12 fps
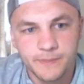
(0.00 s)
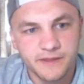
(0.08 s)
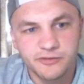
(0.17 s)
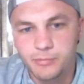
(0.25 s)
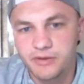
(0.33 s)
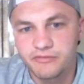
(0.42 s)

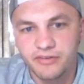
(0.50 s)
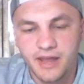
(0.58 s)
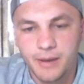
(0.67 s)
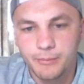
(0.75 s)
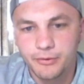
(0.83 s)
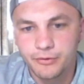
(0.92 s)
he's been
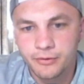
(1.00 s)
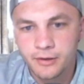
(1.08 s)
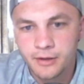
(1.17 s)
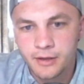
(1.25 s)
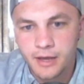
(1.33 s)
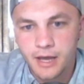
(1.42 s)
phenomenal.
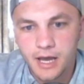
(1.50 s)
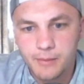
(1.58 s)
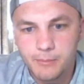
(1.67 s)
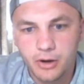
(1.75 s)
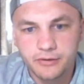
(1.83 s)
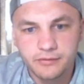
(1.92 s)

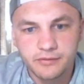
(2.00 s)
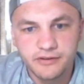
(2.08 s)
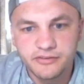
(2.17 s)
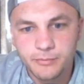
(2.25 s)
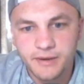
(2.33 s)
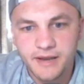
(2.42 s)
Mark
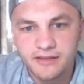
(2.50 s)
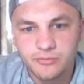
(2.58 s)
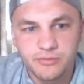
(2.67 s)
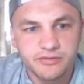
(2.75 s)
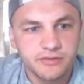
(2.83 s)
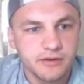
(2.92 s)
Leishman
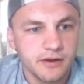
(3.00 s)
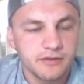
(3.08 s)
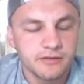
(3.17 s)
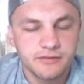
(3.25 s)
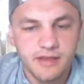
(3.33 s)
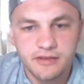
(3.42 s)
hasn't missed a cut
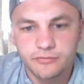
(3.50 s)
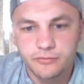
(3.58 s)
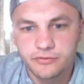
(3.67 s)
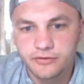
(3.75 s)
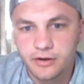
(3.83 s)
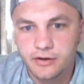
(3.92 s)
in his last
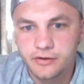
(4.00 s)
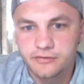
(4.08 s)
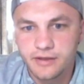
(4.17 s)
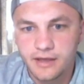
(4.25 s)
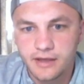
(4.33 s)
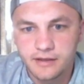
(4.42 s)
4 starts.
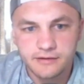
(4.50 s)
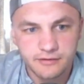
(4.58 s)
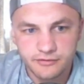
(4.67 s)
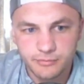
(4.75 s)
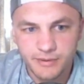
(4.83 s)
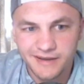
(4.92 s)

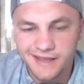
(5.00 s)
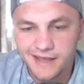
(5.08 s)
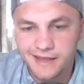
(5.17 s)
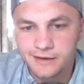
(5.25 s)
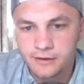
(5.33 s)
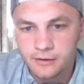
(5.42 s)
Either is Benny
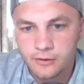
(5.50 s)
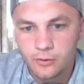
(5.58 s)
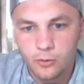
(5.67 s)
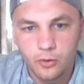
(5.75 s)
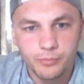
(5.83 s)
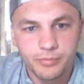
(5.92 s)
Ann
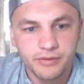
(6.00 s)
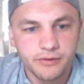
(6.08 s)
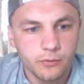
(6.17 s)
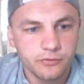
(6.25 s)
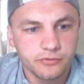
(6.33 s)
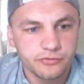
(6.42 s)
or Billy
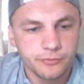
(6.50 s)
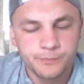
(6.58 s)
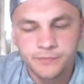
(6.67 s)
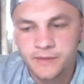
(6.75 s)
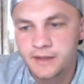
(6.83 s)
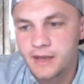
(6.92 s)
Horschel.
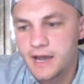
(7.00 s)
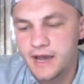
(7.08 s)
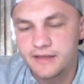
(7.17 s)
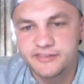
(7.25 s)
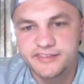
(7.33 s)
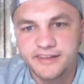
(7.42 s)

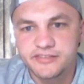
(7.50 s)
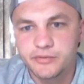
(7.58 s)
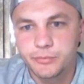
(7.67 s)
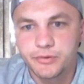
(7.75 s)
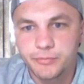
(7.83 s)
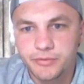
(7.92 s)
The stats that
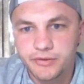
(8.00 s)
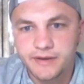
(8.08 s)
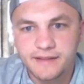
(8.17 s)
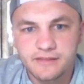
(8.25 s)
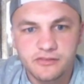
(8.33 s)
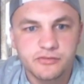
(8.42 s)
we're going to be looking
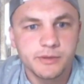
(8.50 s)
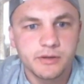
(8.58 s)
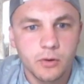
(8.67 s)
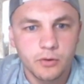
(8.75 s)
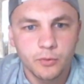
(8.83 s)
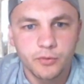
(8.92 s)
at this week
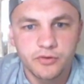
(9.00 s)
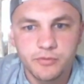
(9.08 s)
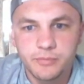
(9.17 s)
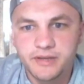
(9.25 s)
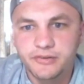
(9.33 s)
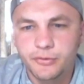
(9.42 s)
are going
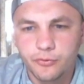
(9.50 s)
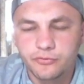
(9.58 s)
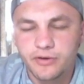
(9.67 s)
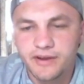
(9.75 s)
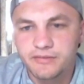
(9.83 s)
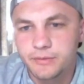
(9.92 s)
to be total
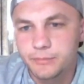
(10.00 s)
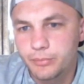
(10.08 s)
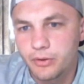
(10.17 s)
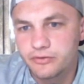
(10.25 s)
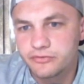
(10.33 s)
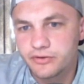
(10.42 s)
driving,
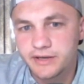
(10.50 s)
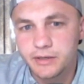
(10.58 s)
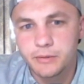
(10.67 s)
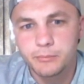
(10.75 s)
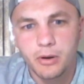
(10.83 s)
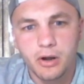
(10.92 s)
ball
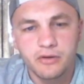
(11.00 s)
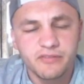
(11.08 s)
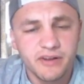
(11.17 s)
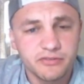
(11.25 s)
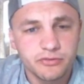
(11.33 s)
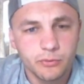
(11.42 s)
striking, par
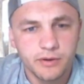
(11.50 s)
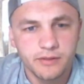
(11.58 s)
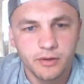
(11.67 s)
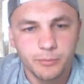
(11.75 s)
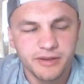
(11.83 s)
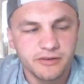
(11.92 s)
5 scoring a
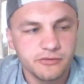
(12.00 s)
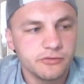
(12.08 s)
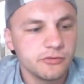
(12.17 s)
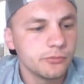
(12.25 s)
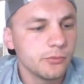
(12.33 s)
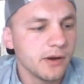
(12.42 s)
little bit. You
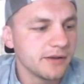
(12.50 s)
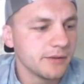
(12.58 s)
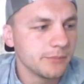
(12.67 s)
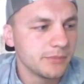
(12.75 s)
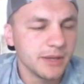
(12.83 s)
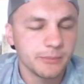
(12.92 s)
do want
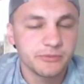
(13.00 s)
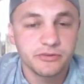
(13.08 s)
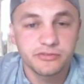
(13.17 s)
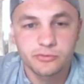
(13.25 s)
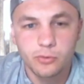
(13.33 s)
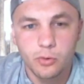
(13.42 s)
to be able
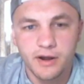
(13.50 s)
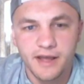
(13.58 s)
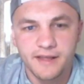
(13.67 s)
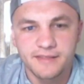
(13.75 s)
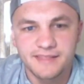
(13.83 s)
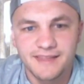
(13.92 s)
to score
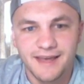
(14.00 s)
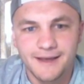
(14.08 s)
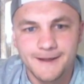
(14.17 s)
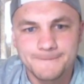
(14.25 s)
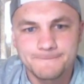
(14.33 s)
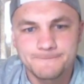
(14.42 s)
on
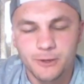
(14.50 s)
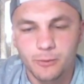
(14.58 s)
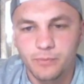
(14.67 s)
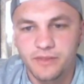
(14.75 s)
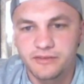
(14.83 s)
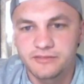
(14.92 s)
you know,
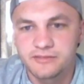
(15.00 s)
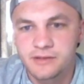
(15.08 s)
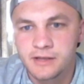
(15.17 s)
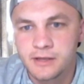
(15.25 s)
this